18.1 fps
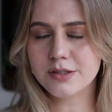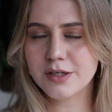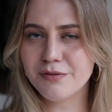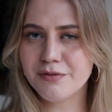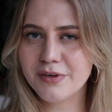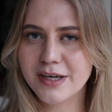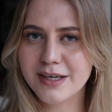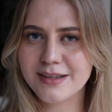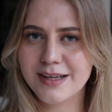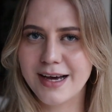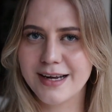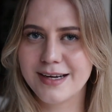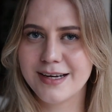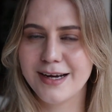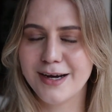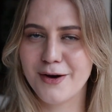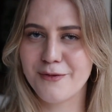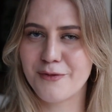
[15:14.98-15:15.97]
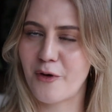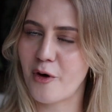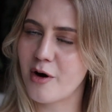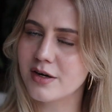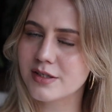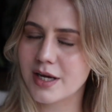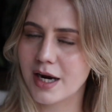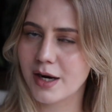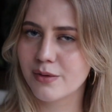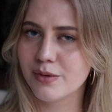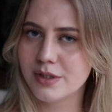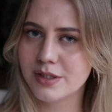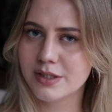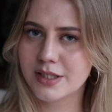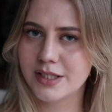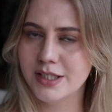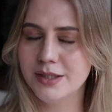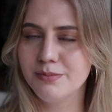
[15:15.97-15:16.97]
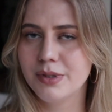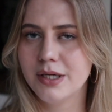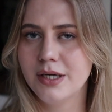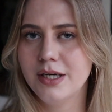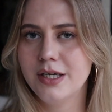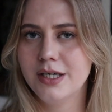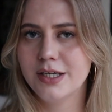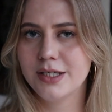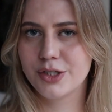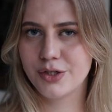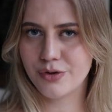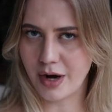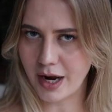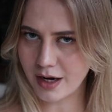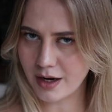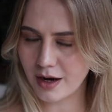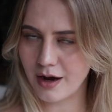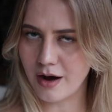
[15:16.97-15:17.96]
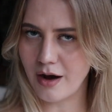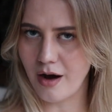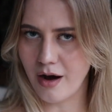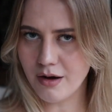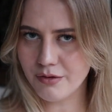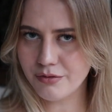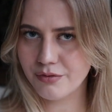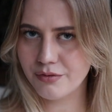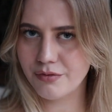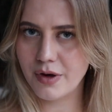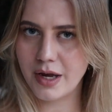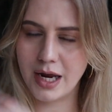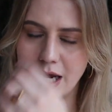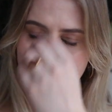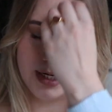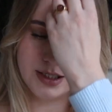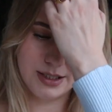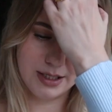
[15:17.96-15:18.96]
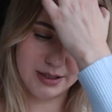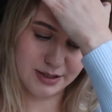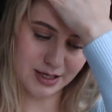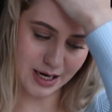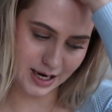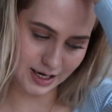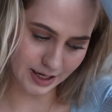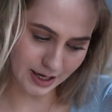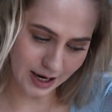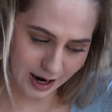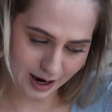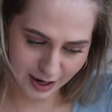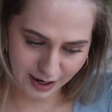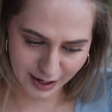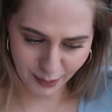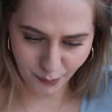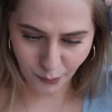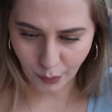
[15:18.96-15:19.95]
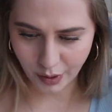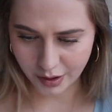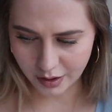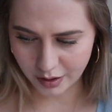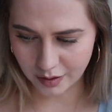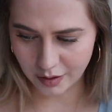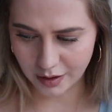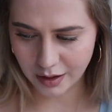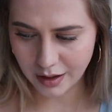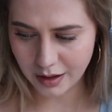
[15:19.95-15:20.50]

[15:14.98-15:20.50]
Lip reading: something that of course I will keep track of, and then I will